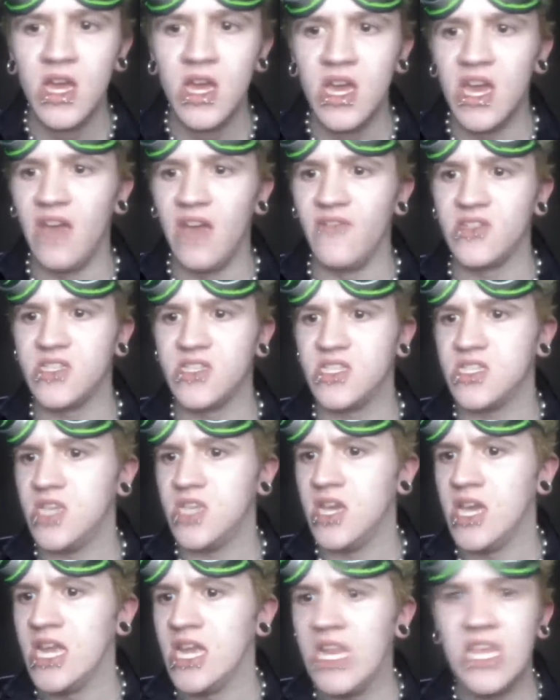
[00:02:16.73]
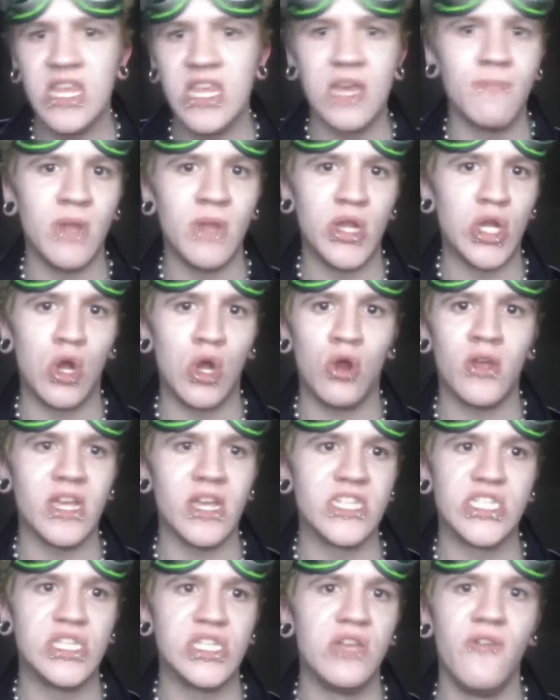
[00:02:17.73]
If it's anything but dark,
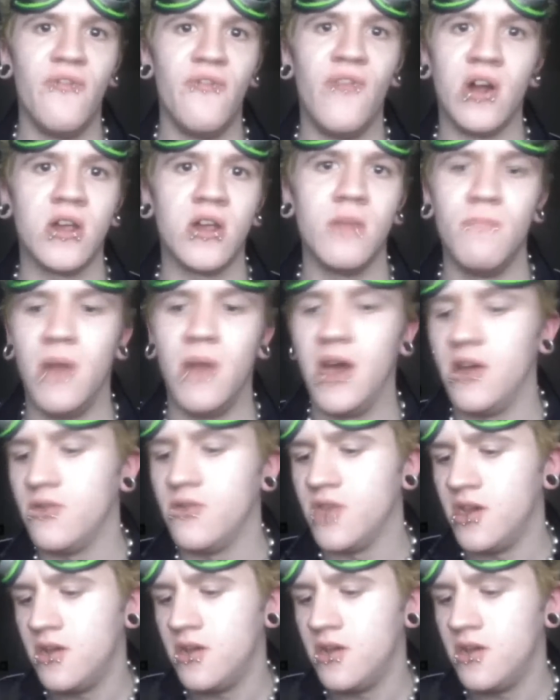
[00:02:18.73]
it's too fucking mild.